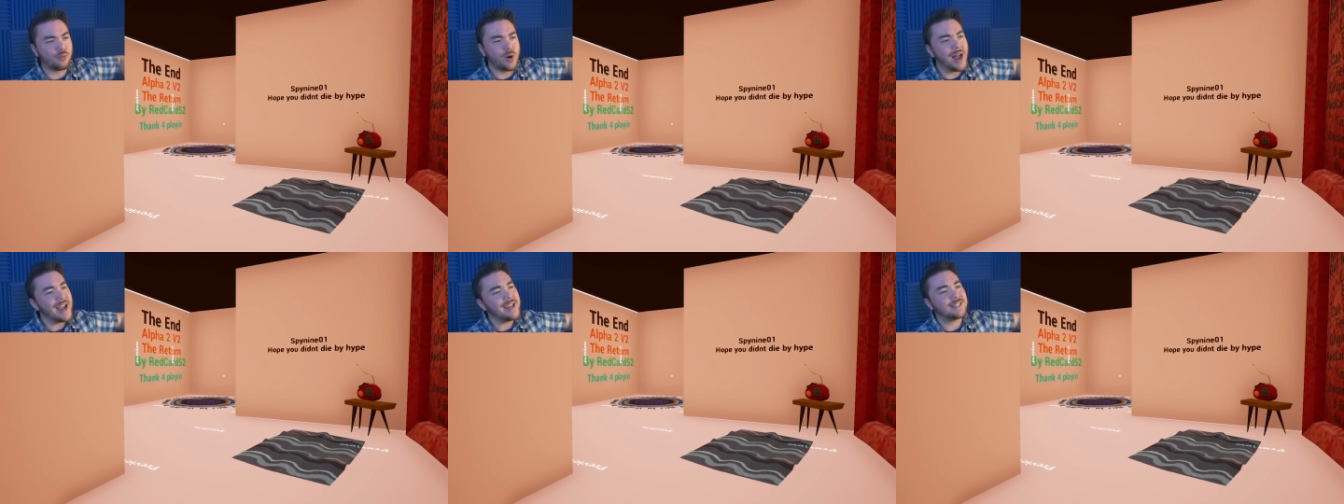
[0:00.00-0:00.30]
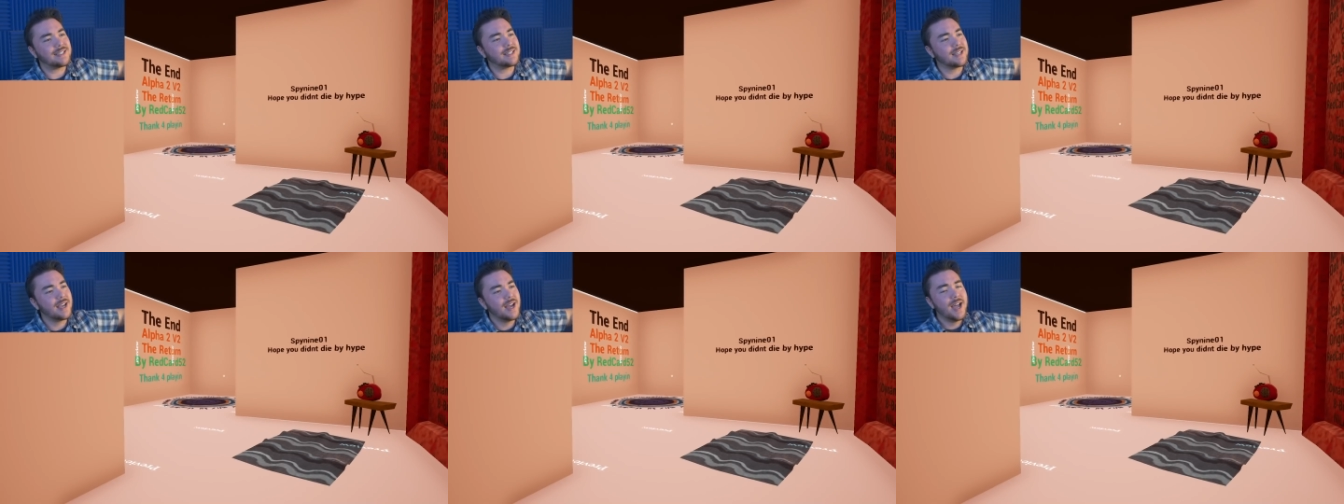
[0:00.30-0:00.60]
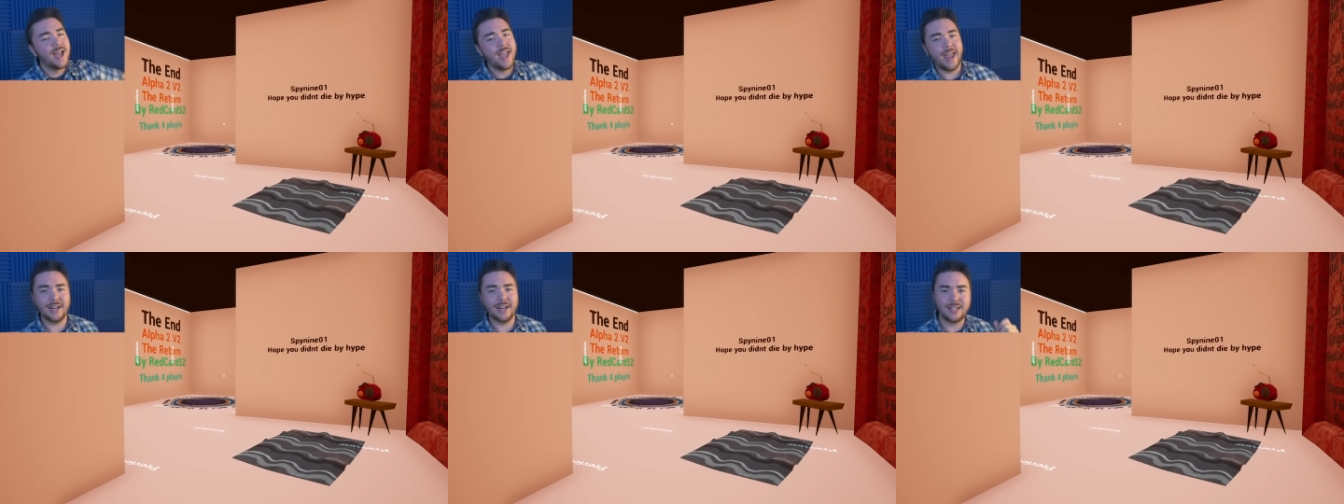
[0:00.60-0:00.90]
right
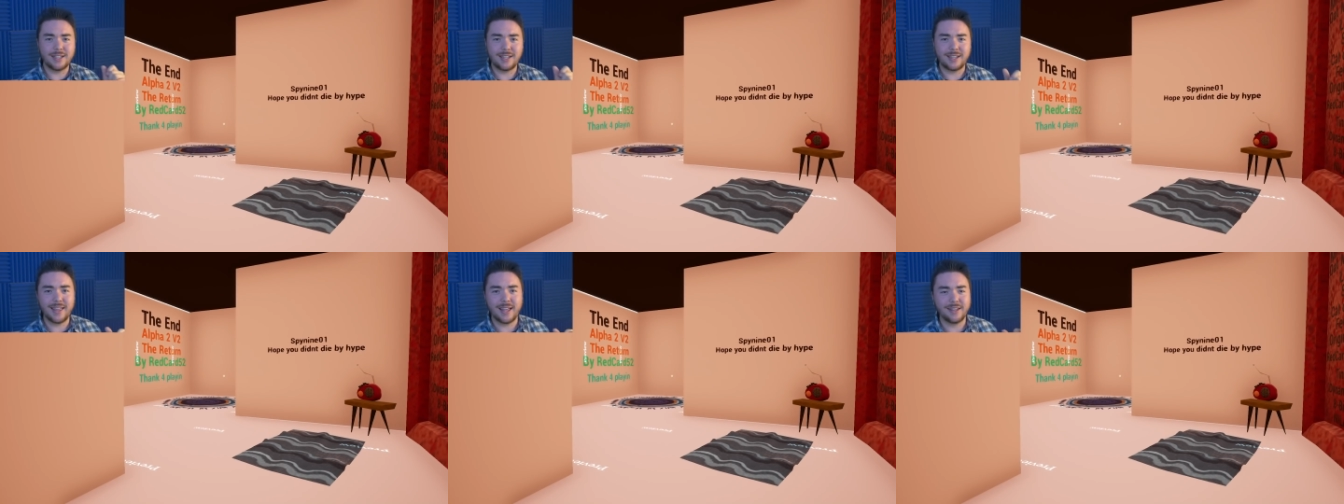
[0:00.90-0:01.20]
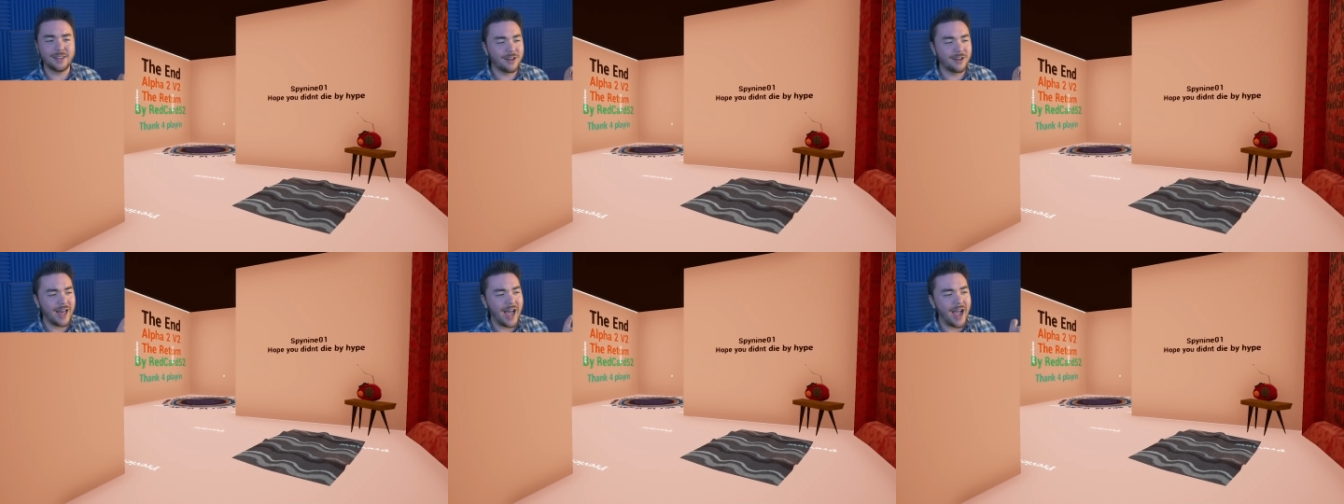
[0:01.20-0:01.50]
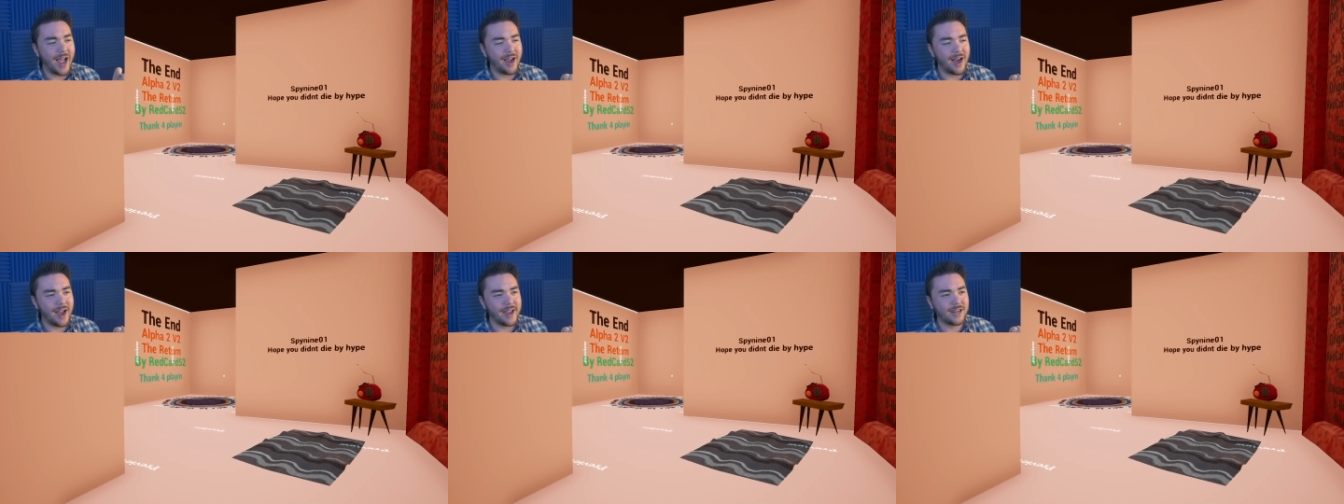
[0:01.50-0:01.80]
and click that little
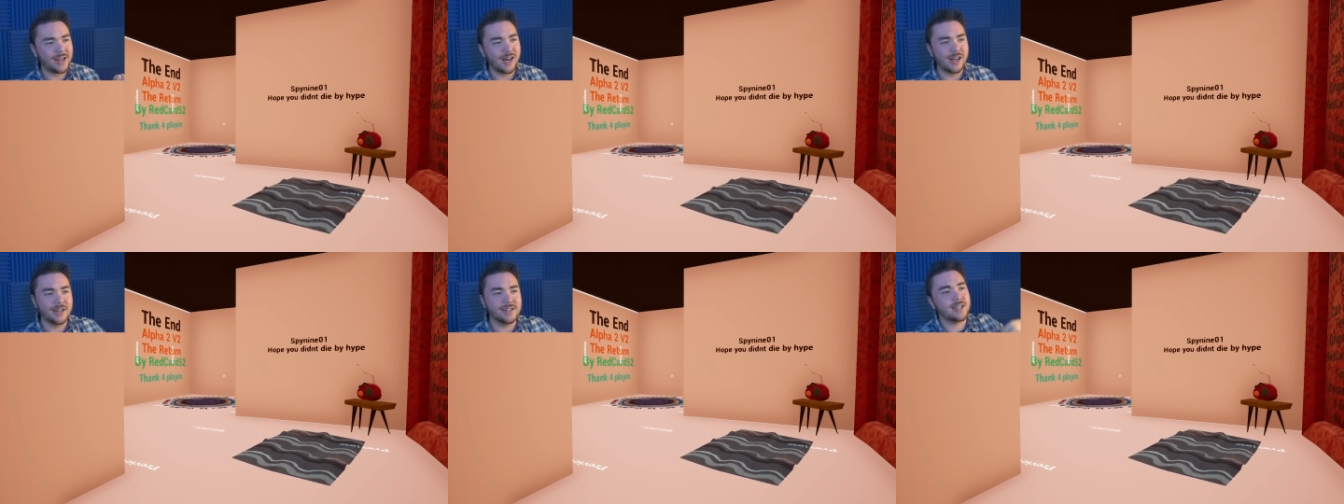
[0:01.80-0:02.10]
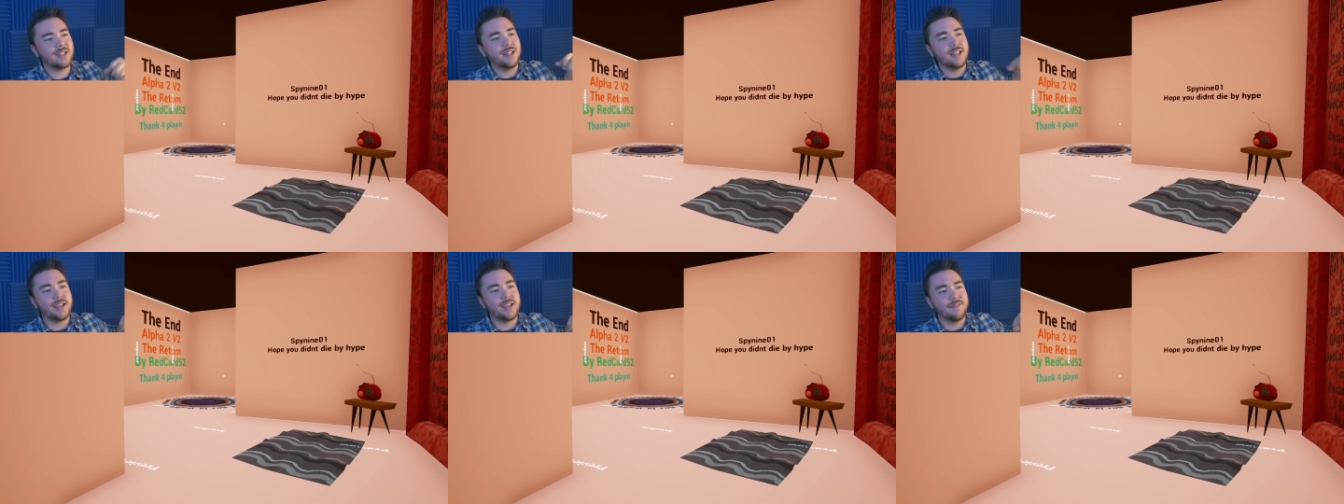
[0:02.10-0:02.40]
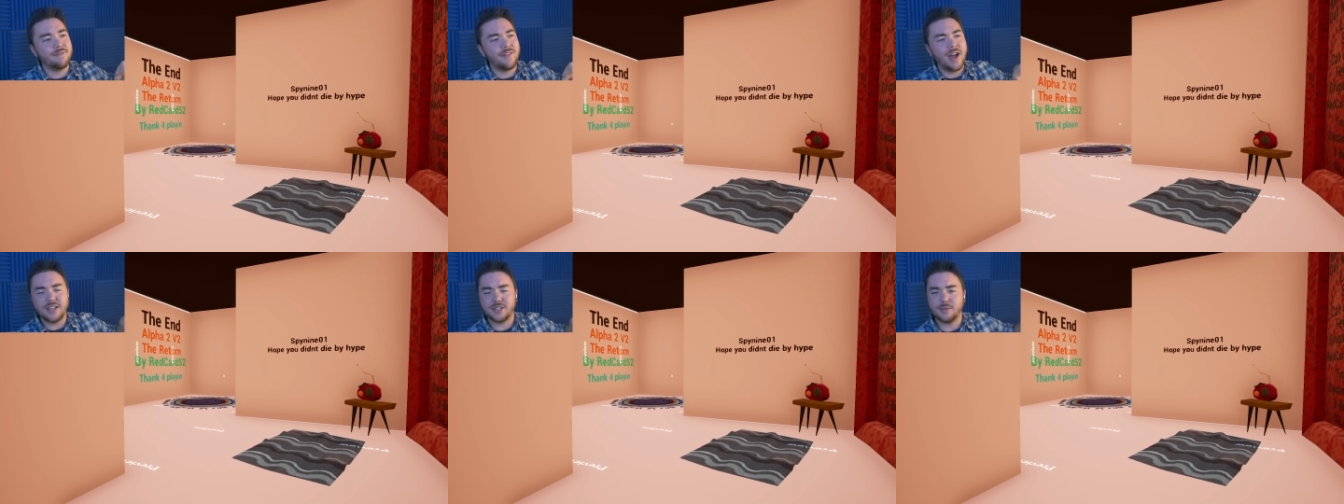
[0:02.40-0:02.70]
eye icon to
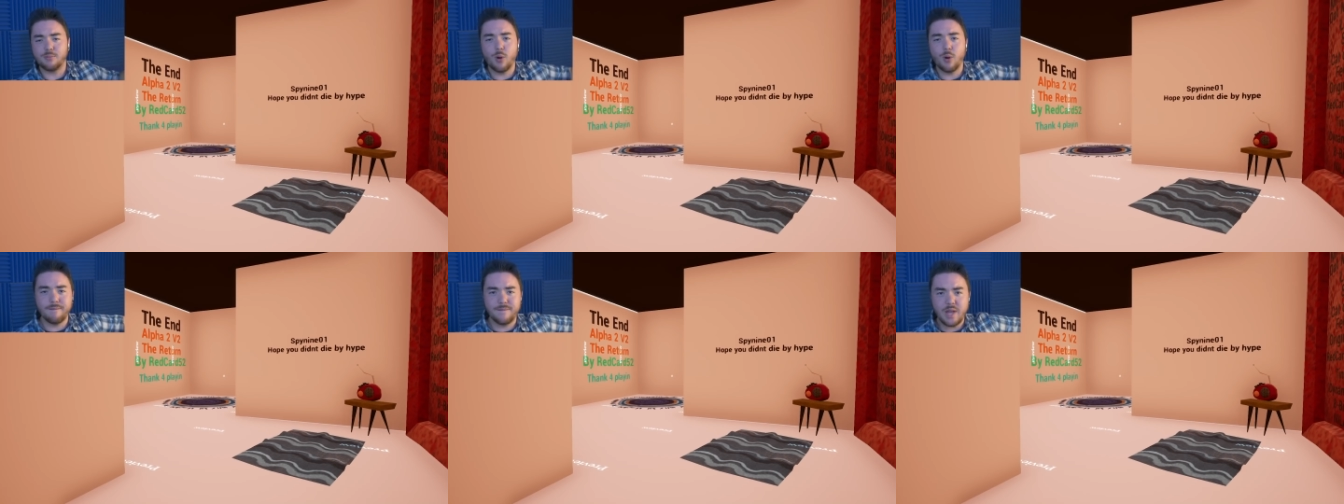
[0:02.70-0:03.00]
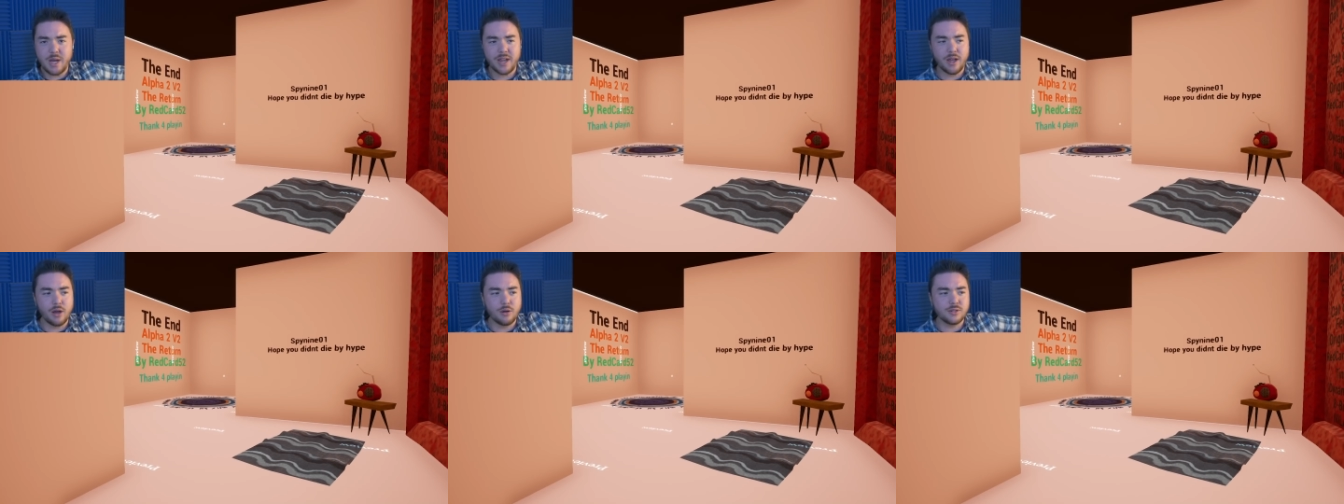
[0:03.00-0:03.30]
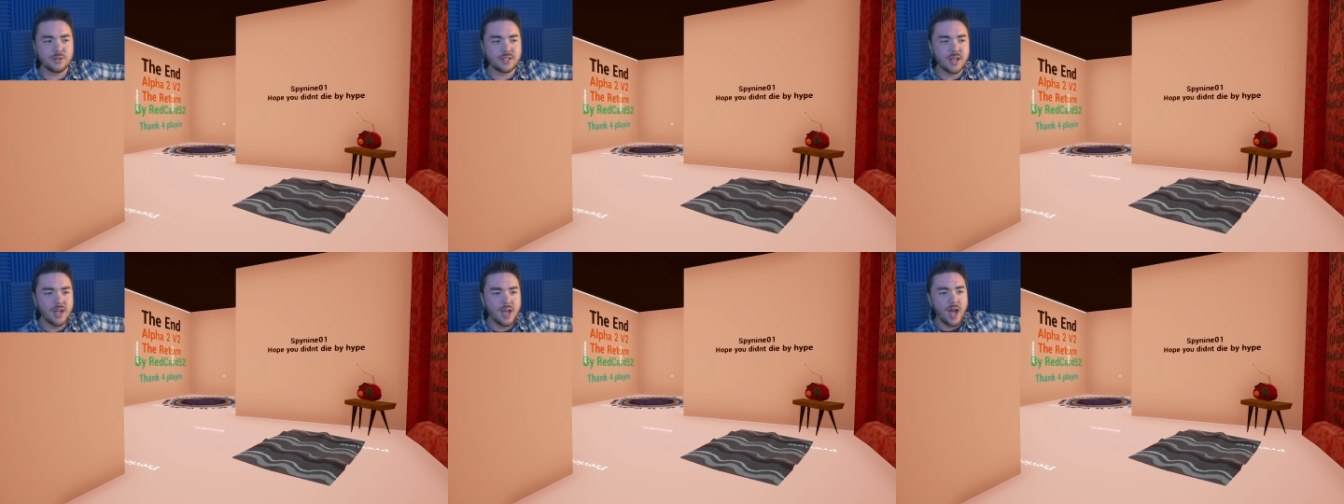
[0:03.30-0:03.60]
click and find some more
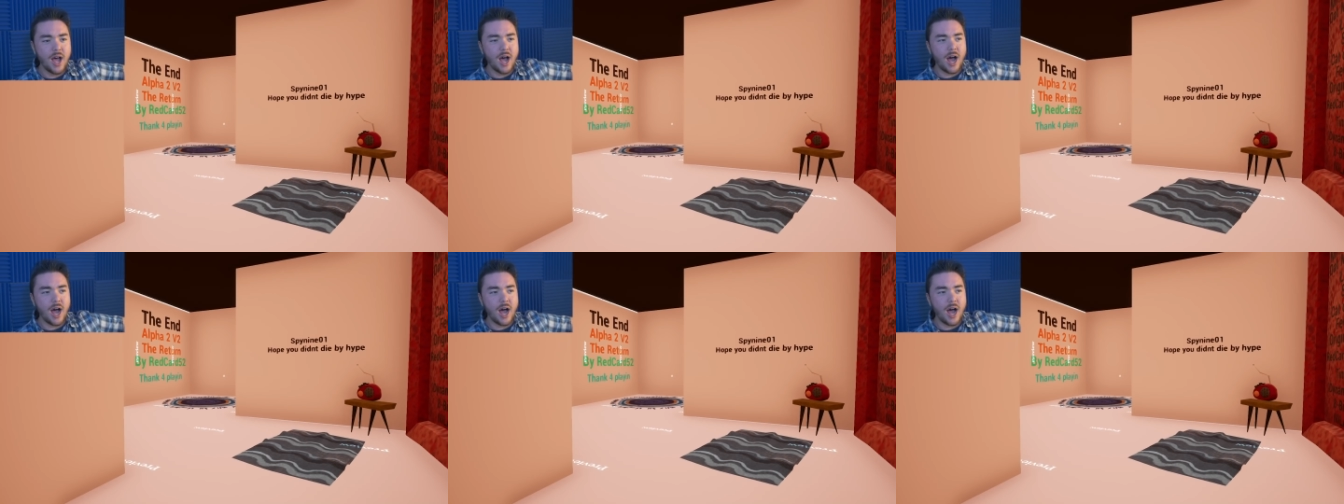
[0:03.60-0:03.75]
videos.